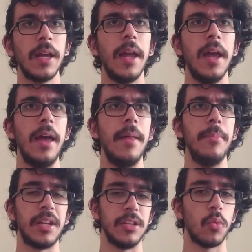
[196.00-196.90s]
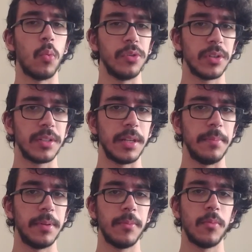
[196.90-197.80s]
and because you want to
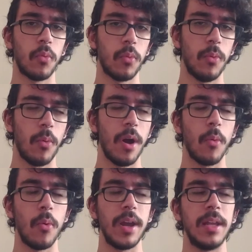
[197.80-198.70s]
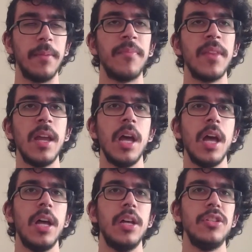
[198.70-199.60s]
sleep while waiting.
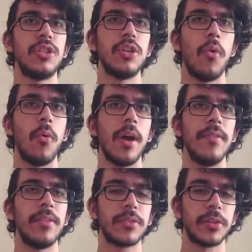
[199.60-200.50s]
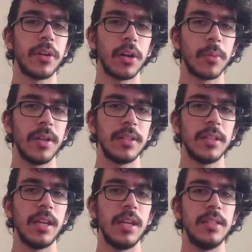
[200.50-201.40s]
So, and the third
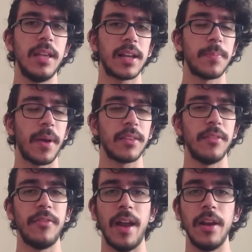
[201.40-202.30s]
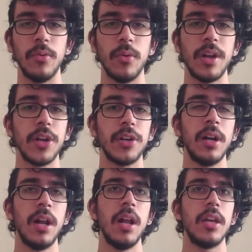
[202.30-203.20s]
argument is the expected value.
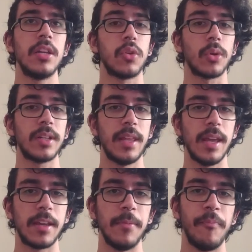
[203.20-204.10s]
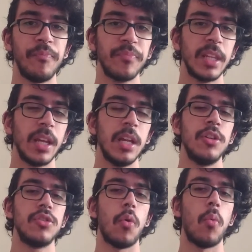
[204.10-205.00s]
Here is lock taken.
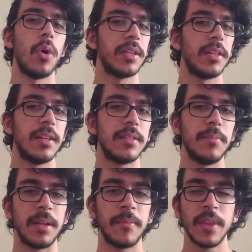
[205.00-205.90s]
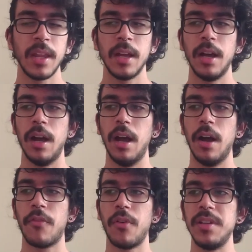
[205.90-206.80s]
So what that does mean?
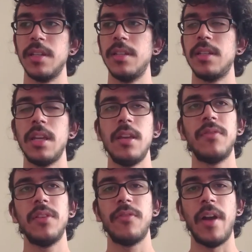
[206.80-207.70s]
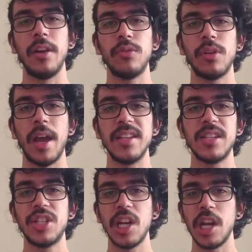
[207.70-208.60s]
For instance, if the value
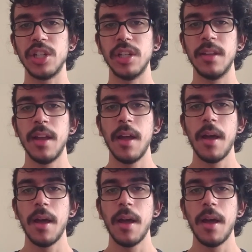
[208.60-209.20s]
has changed